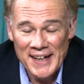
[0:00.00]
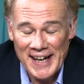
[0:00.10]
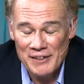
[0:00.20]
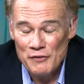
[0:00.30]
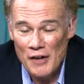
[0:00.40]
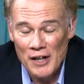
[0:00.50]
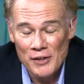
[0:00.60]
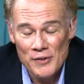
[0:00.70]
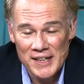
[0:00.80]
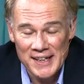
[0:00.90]
and
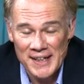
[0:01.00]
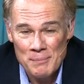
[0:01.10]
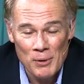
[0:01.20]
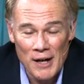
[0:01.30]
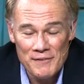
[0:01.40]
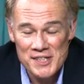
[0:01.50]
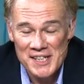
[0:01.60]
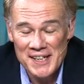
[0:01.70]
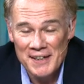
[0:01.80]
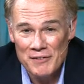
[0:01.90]
follow the uh,
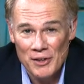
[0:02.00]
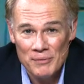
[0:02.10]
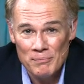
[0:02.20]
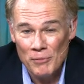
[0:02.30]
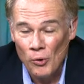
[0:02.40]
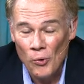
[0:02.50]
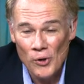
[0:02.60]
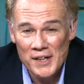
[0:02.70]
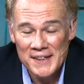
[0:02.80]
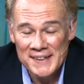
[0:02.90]
prophecy of the
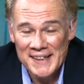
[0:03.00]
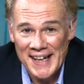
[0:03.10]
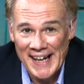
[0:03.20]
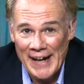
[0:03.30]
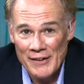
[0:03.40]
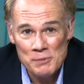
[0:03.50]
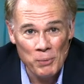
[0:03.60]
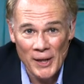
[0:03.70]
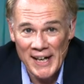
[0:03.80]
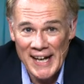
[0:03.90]
Lord and how it's
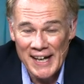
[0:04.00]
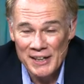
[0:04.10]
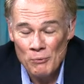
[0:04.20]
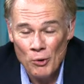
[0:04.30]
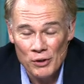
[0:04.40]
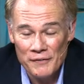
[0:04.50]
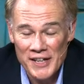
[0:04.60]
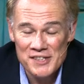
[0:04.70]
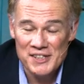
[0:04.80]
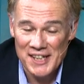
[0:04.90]
playing out in world
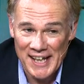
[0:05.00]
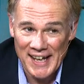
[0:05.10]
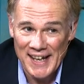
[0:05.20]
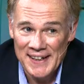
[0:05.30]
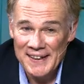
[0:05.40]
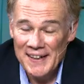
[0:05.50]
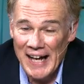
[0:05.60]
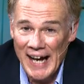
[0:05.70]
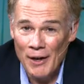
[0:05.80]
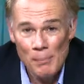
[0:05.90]
events today.
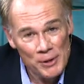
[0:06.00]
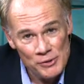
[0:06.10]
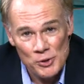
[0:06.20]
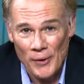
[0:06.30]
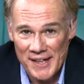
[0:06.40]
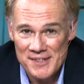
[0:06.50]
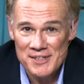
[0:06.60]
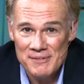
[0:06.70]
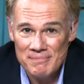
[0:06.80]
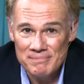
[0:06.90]
I hope you'll join us.